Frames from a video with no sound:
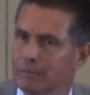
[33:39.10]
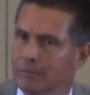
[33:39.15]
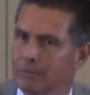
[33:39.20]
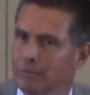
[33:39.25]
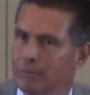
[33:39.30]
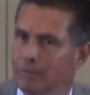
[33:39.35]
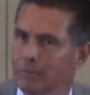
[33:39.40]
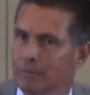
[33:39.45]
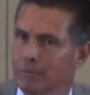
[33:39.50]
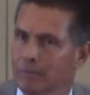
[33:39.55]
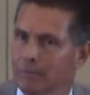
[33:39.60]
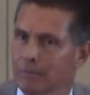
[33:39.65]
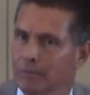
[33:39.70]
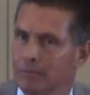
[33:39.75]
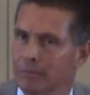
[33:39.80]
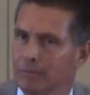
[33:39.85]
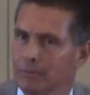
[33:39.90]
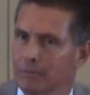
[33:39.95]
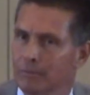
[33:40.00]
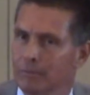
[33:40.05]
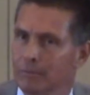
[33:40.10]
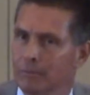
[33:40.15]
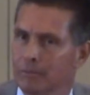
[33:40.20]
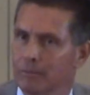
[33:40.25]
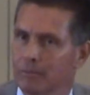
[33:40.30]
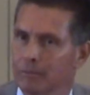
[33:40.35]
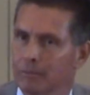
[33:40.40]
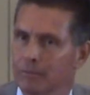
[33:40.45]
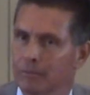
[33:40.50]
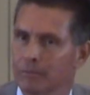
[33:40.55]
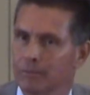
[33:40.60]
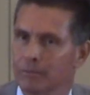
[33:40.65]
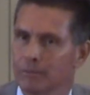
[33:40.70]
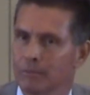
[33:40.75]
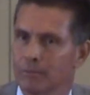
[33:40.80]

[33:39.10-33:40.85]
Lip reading: Nobody speaks.